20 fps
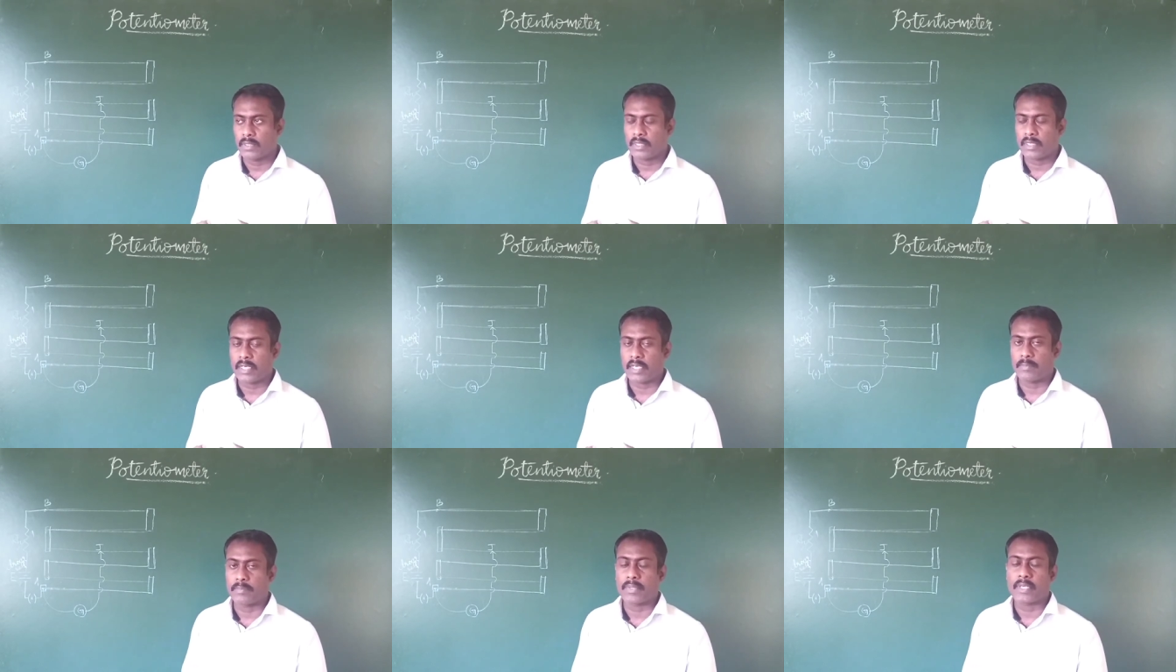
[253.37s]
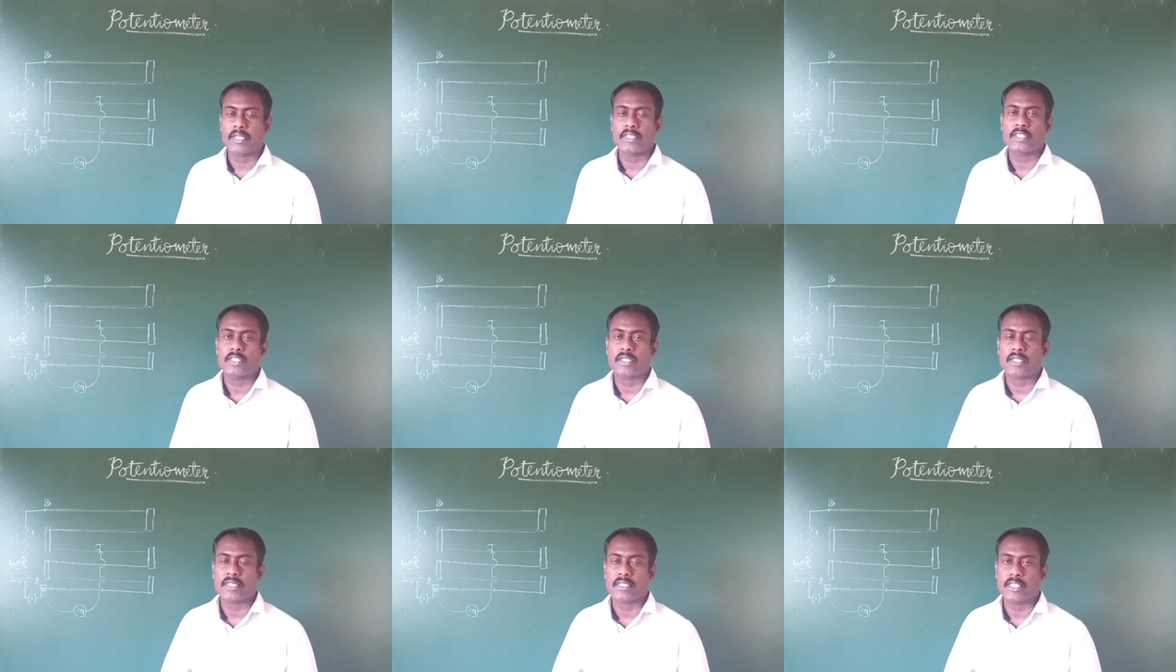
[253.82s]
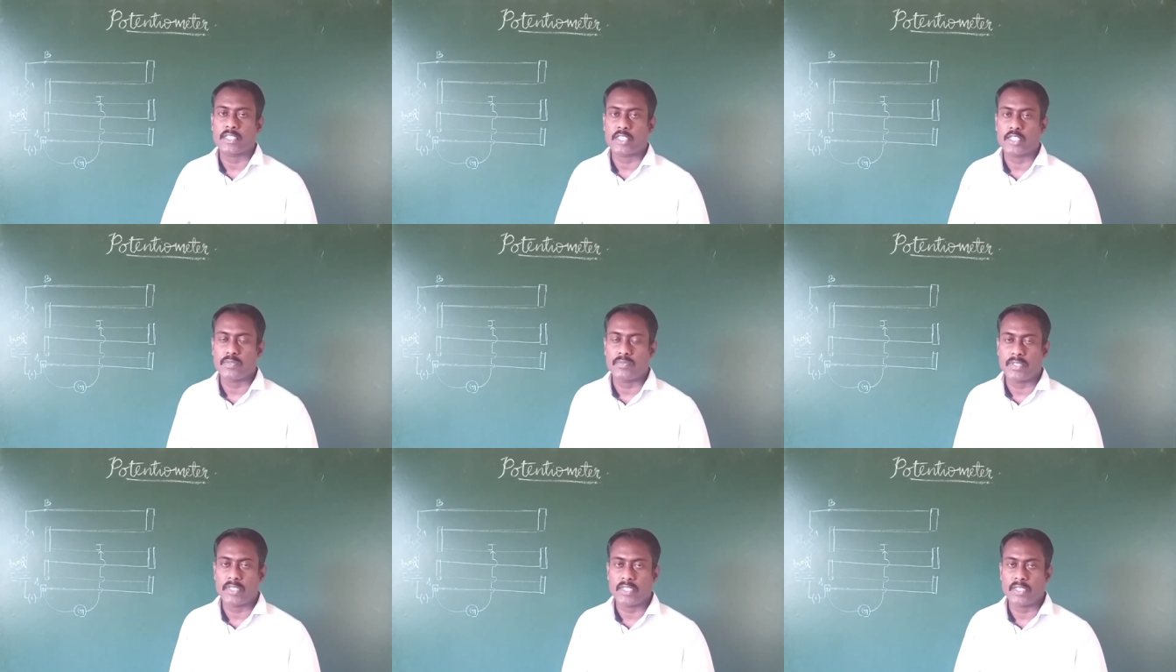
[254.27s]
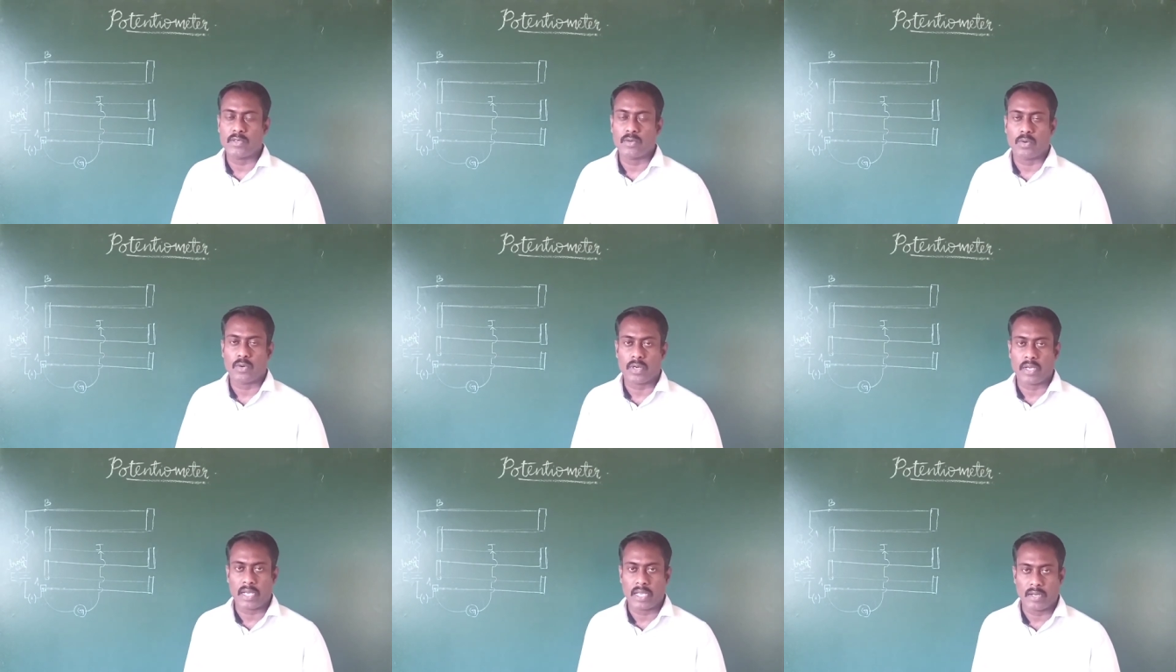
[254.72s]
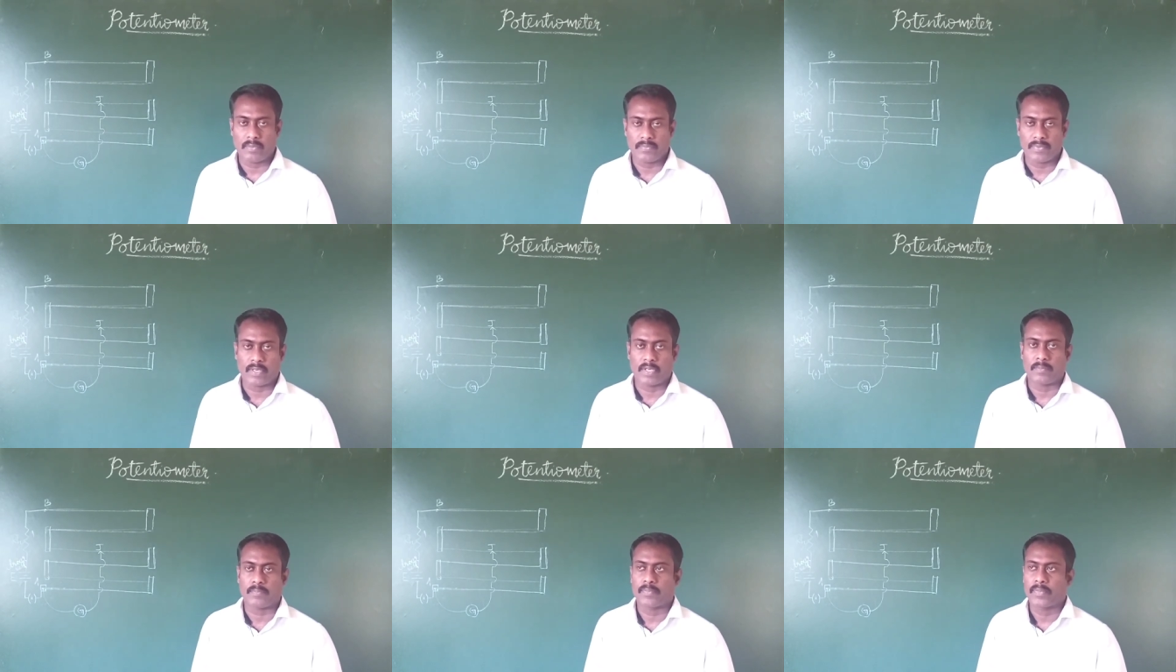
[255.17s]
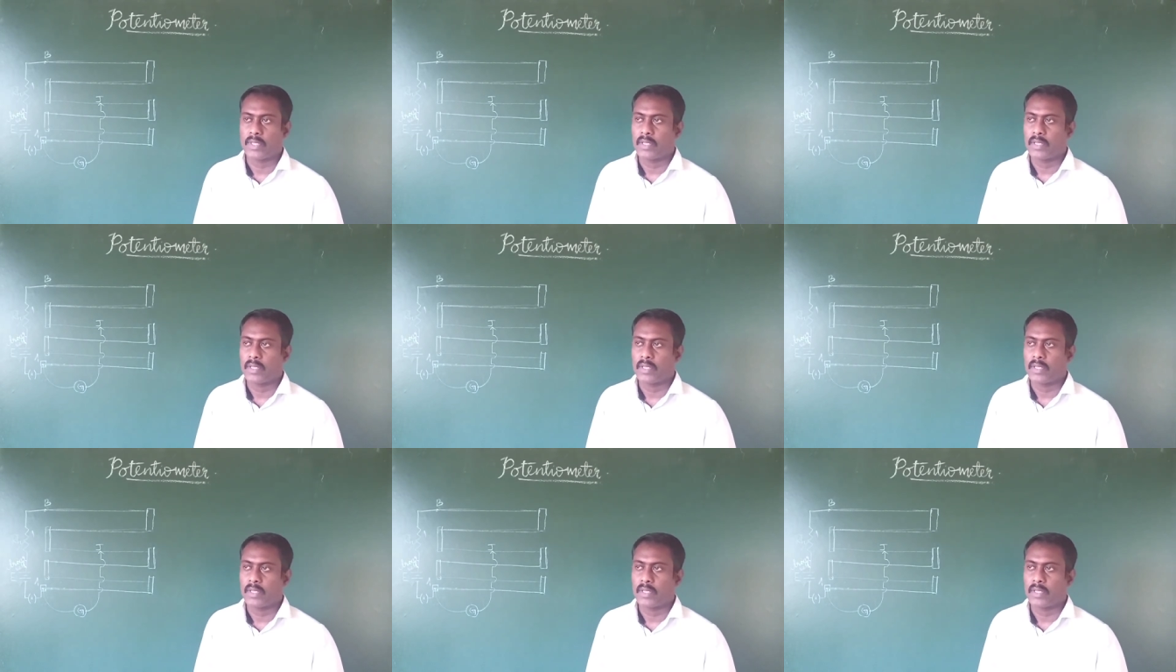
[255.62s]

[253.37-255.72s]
temperature resistivity or alpha.